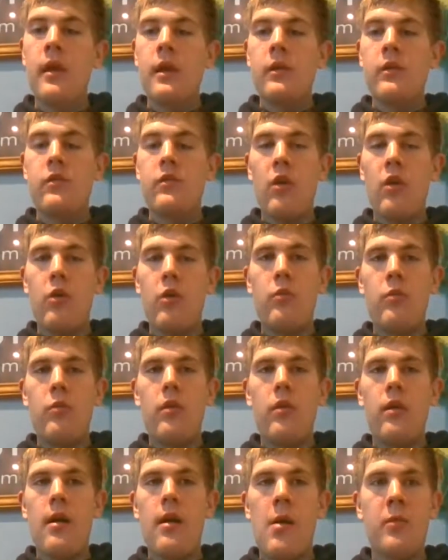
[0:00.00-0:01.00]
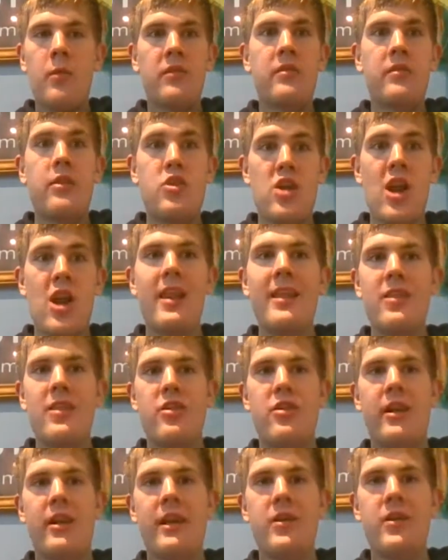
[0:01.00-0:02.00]
So I wanted a
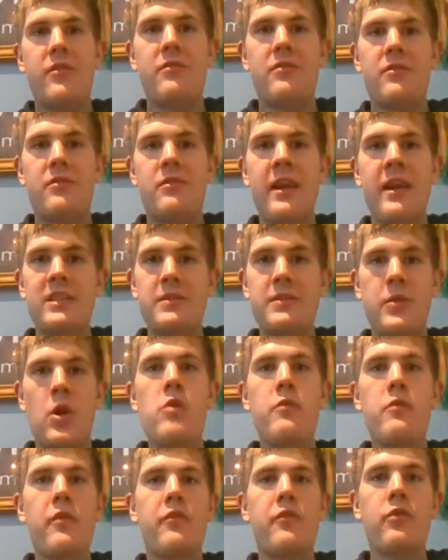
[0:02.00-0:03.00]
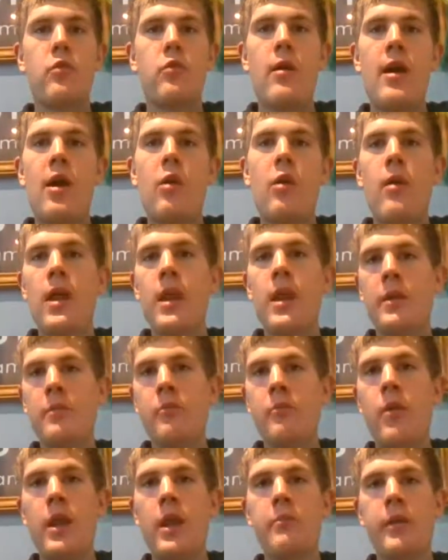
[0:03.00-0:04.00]
challenge that kind of ticks me over for a while
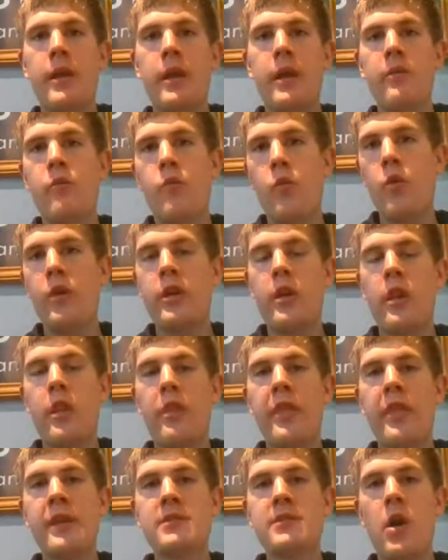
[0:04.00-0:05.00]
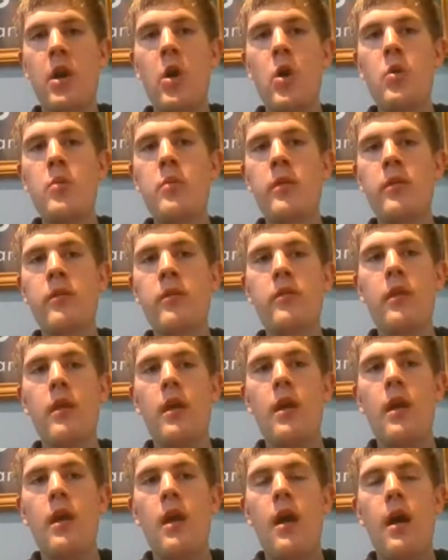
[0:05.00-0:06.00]
I'm kind of working on things at home. And
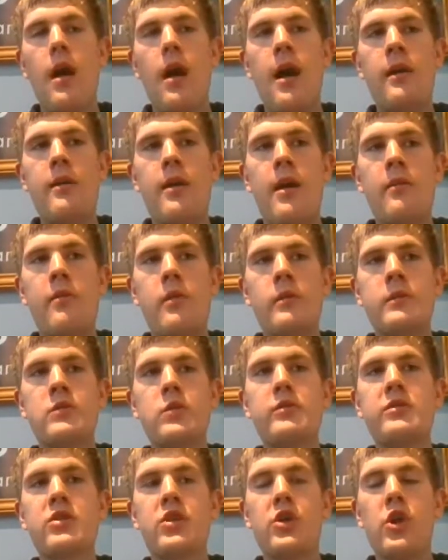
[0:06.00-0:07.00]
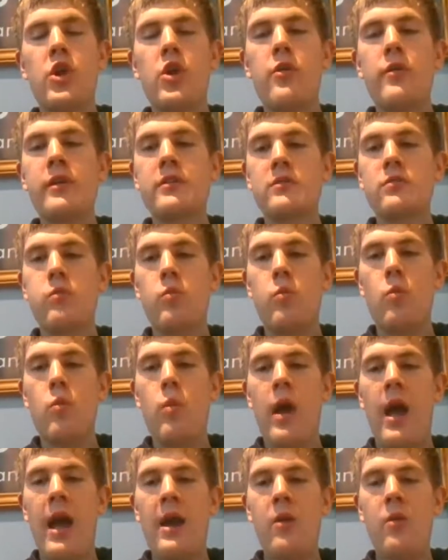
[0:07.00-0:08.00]
I was always curious
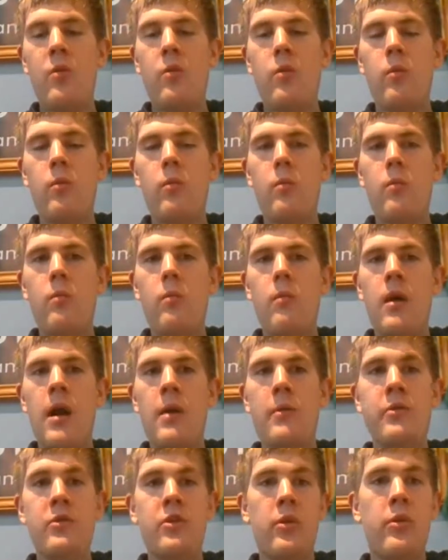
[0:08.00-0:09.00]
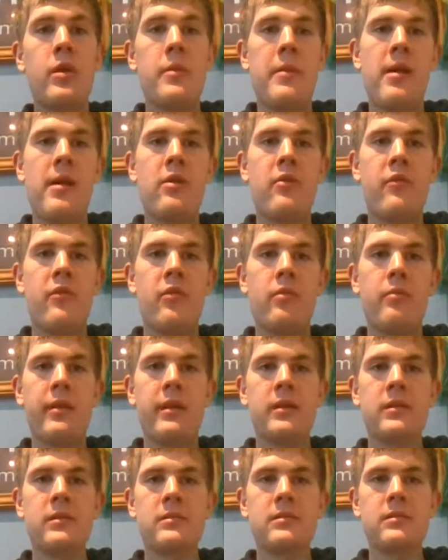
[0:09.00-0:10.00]
how I would do in a marathon,
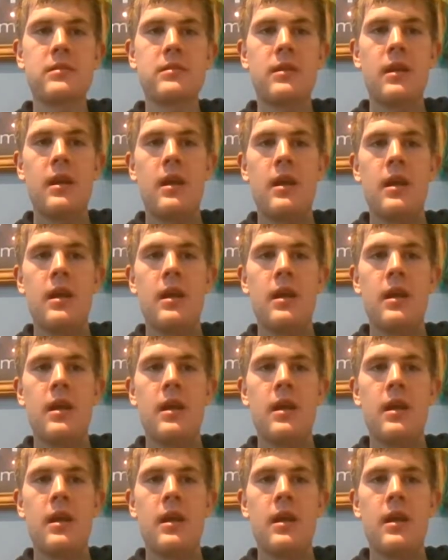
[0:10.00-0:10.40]
because